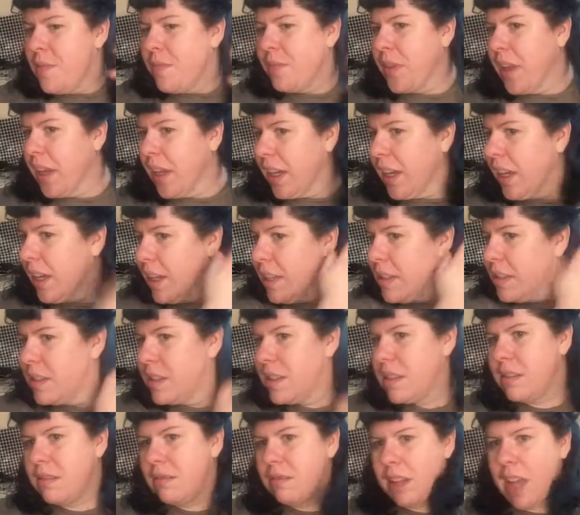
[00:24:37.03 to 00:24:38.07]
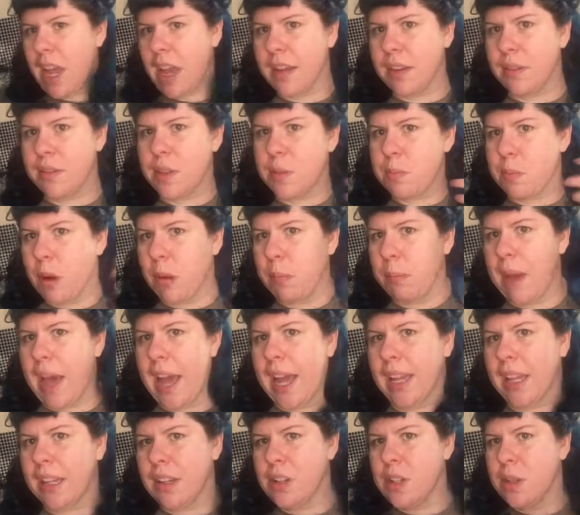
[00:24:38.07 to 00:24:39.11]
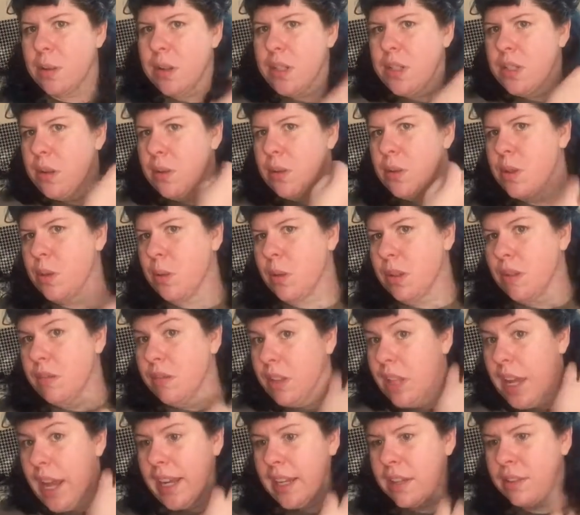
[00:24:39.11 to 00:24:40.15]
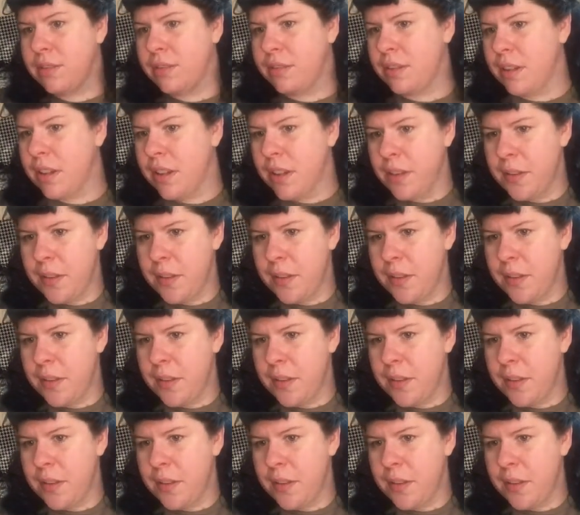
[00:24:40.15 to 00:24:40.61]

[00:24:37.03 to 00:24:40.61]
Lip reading: Like it's kind of sprung back into its own sort of life.